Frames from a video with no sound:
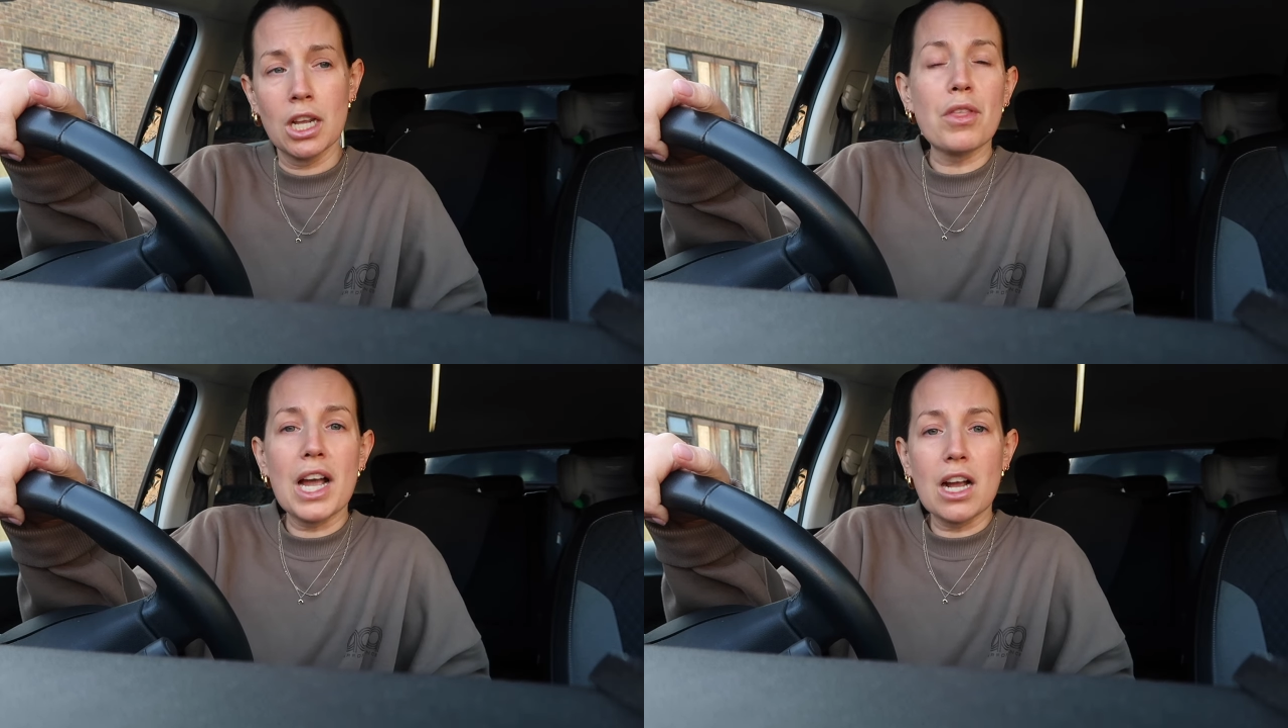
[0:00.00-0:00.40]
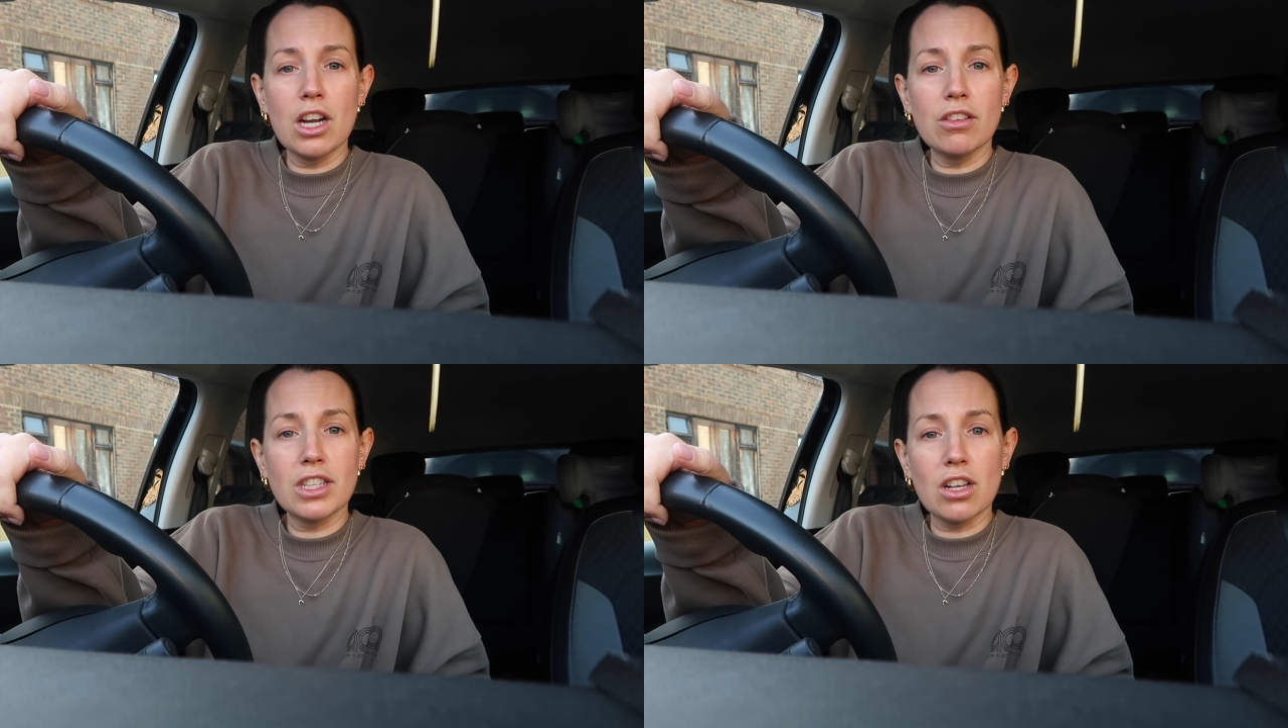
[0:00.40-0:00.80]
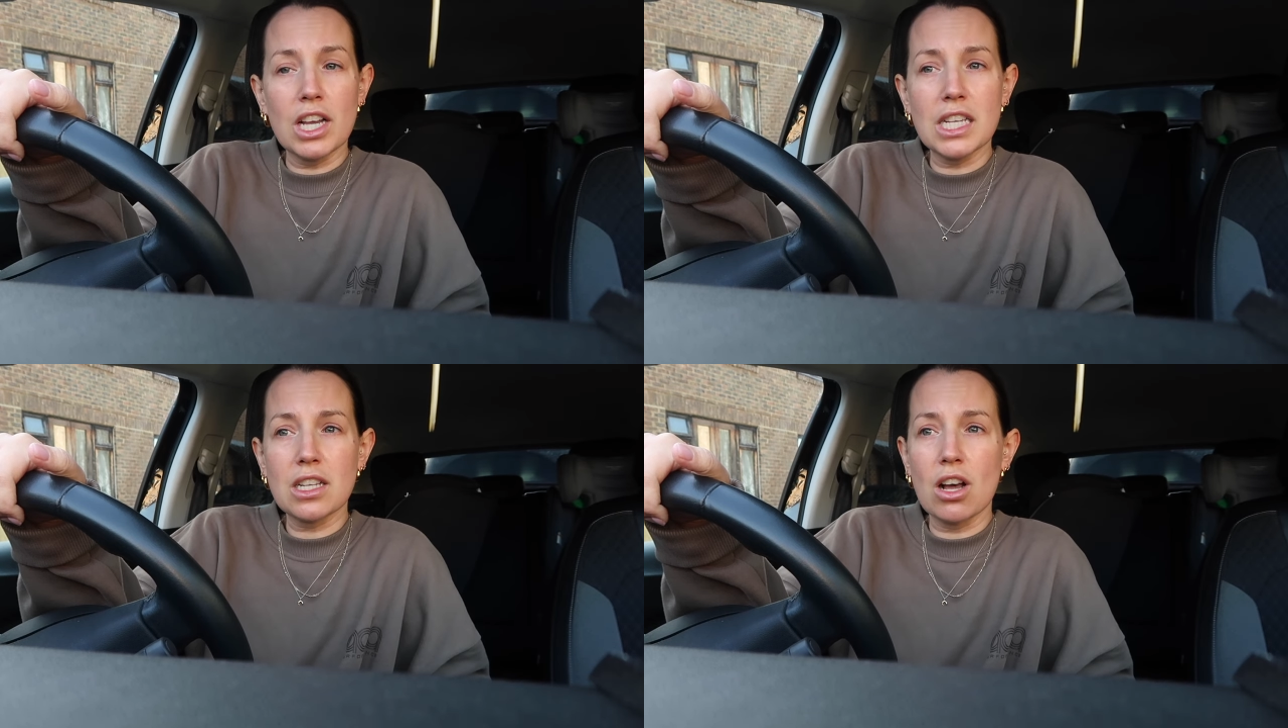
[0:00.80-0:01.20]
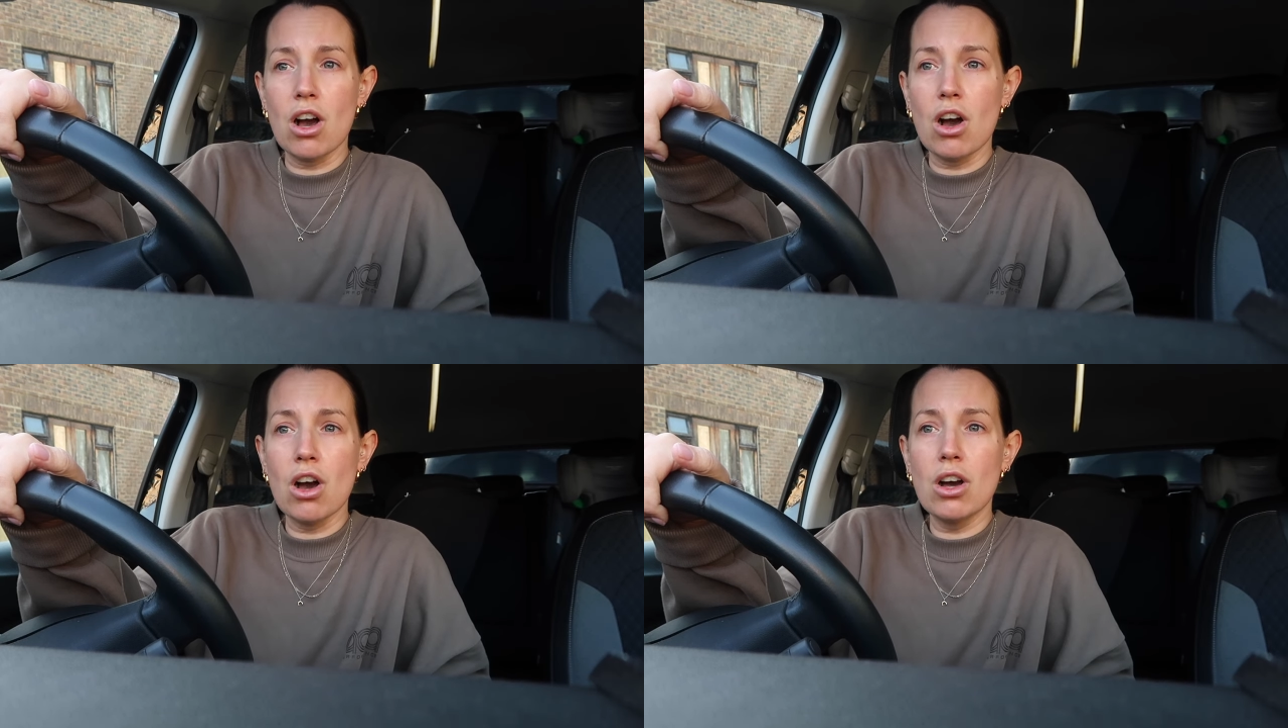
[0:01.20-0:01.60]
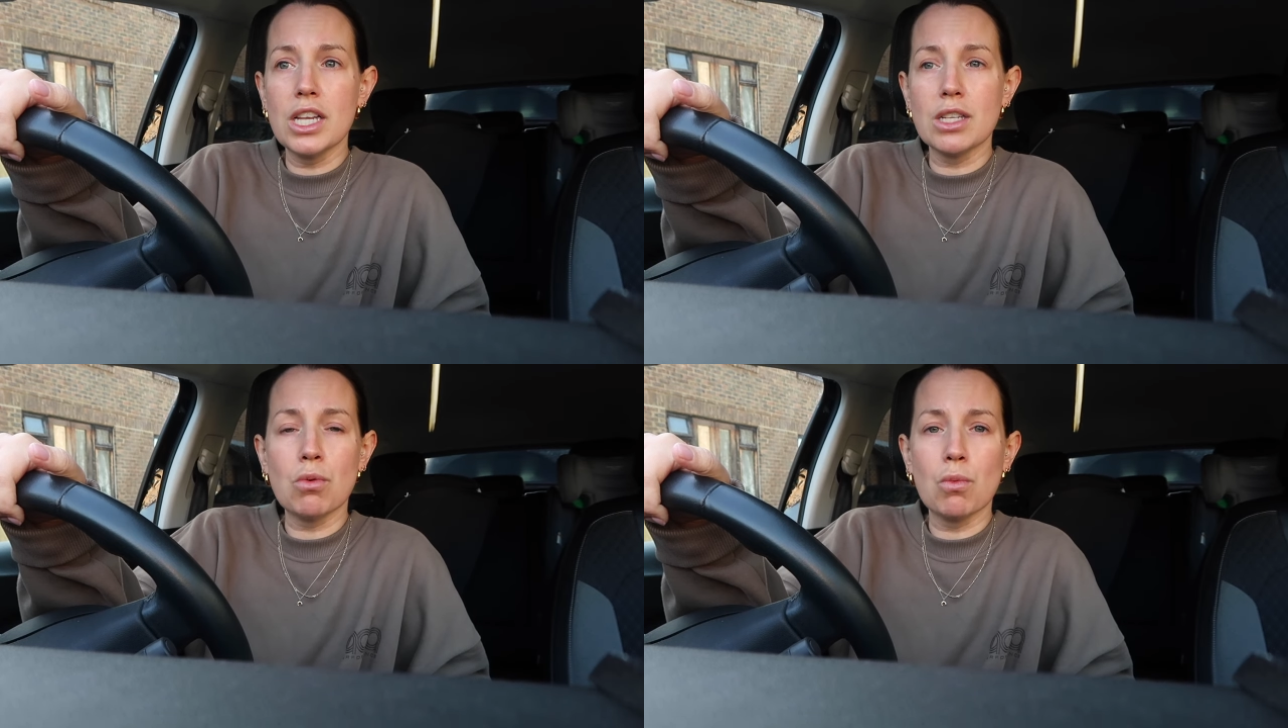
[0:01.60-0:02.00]
But that kind of size car
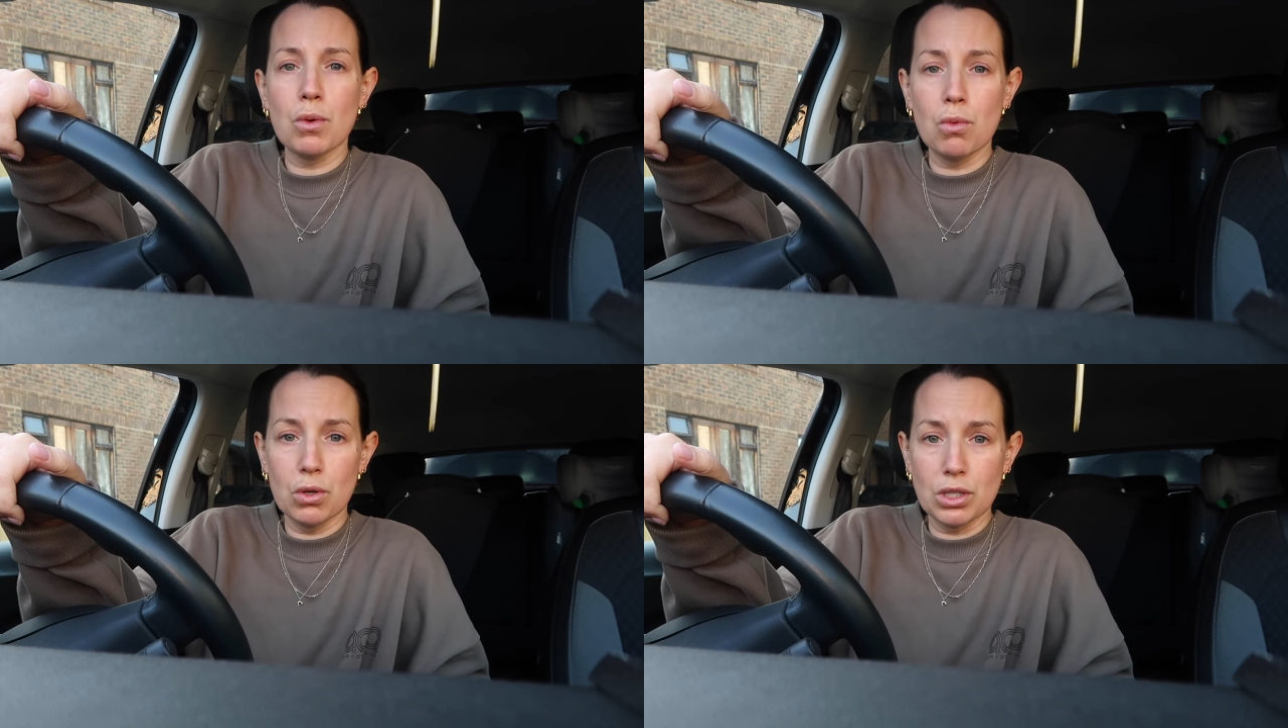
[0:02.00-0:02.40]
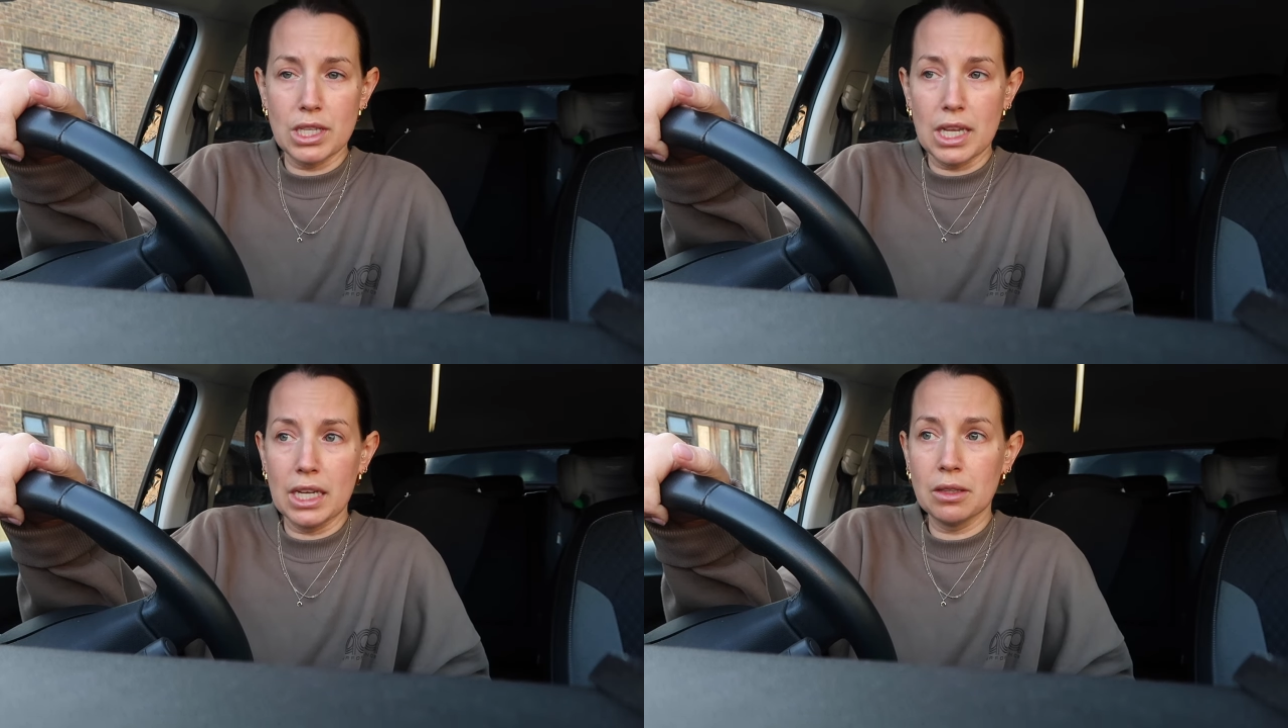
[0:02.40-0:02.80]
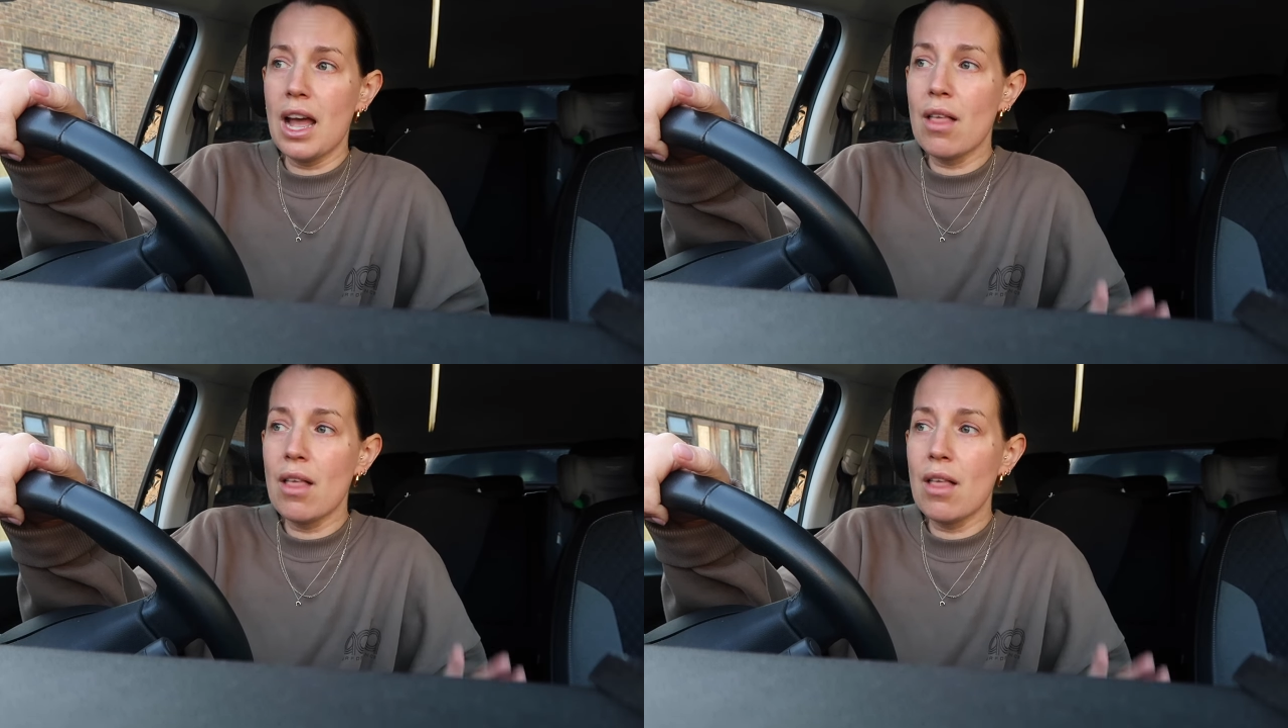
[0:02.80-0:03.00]
is what we were wanting.